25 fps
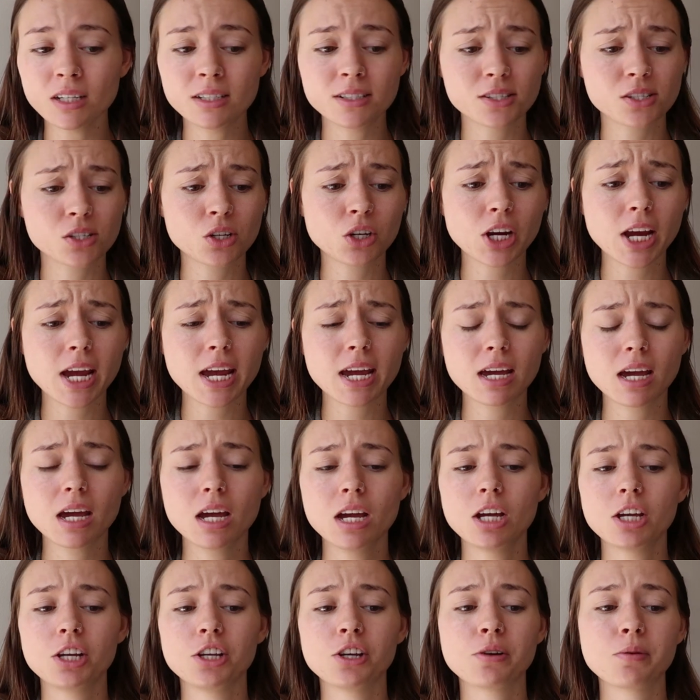is
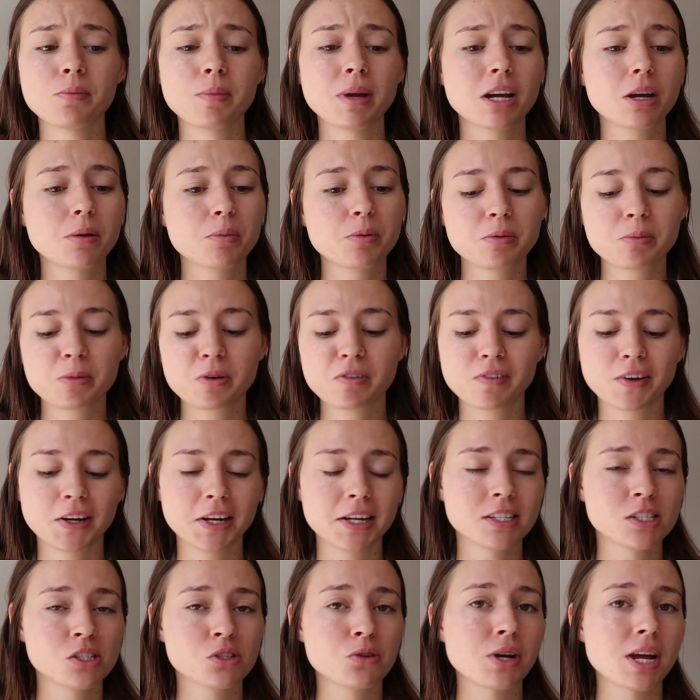great, your makeup remover
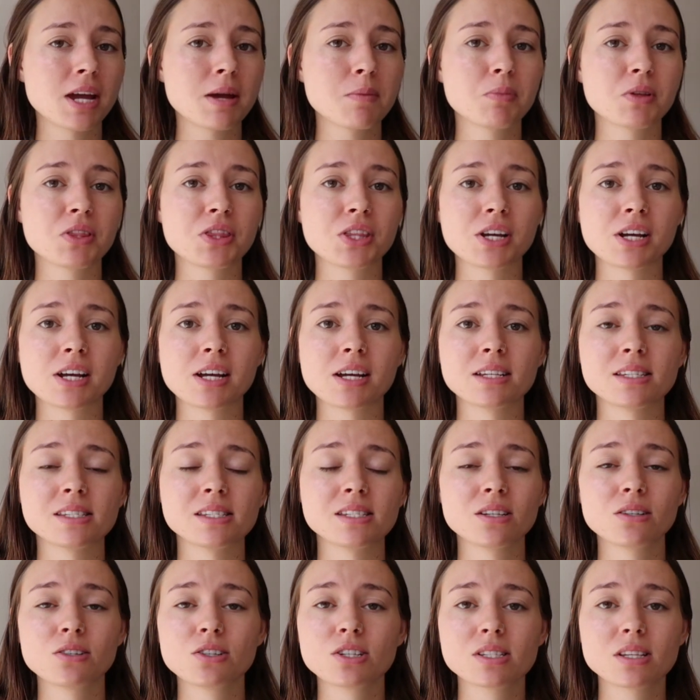is great, but there is
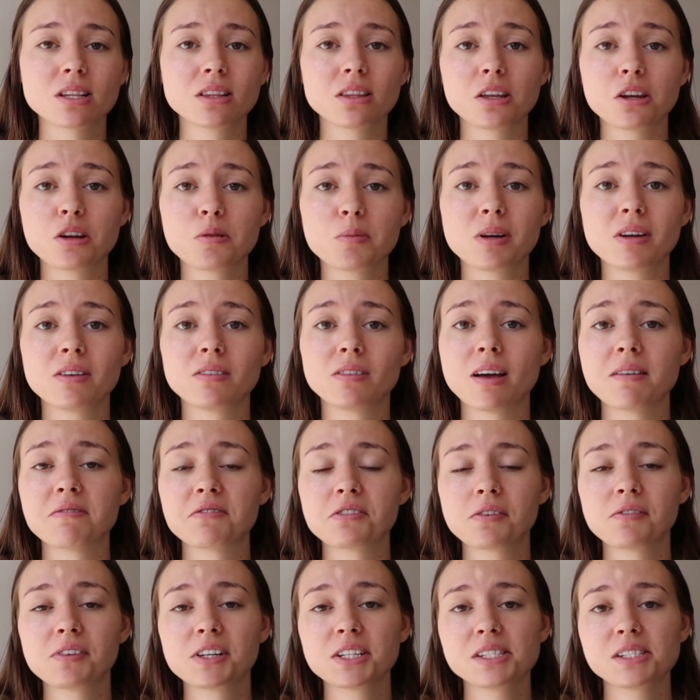still just a little bit of
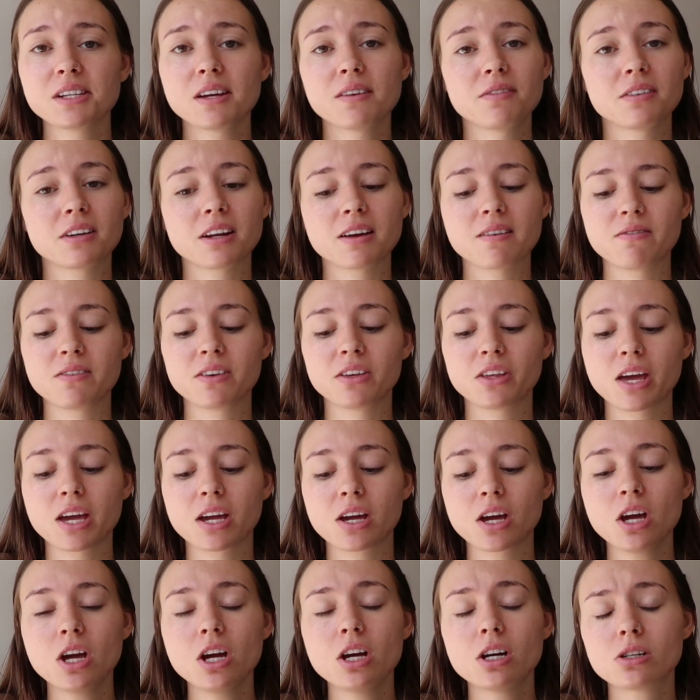leftover stuff, and I feel
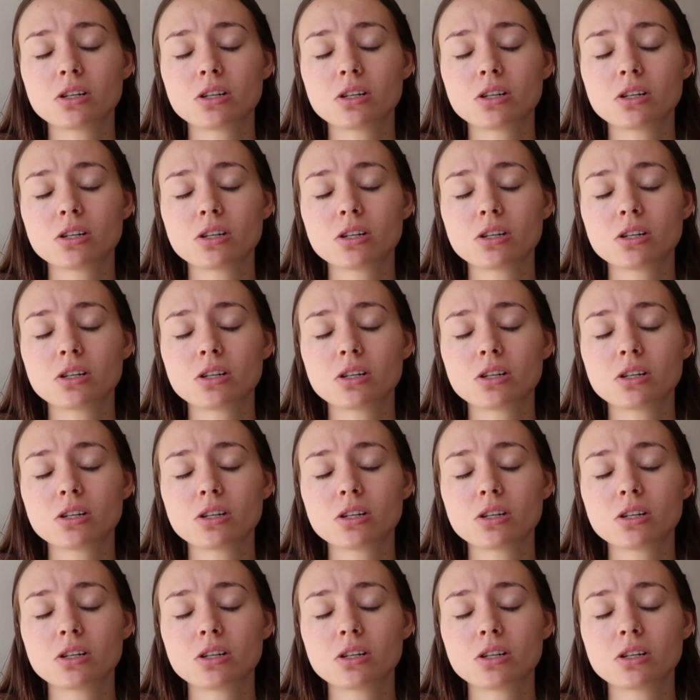like